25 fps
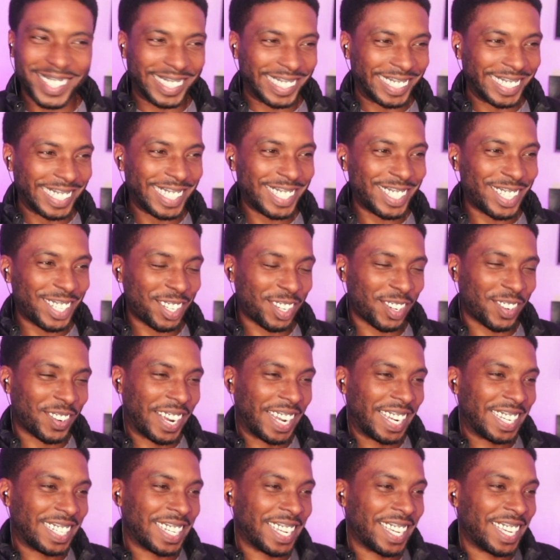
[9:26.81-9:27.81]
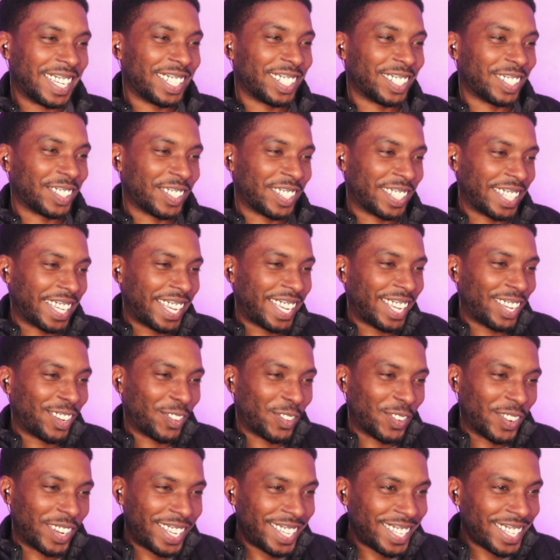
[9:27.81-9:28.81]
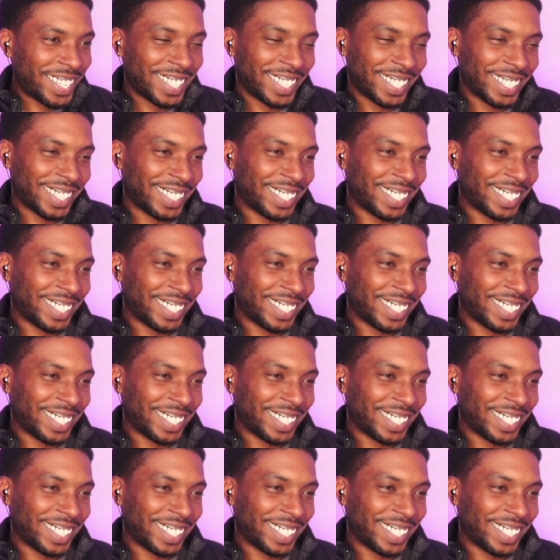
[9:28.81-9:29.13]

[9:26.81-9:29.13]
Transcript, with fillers: Jesus Christ, Hitler, yay, what?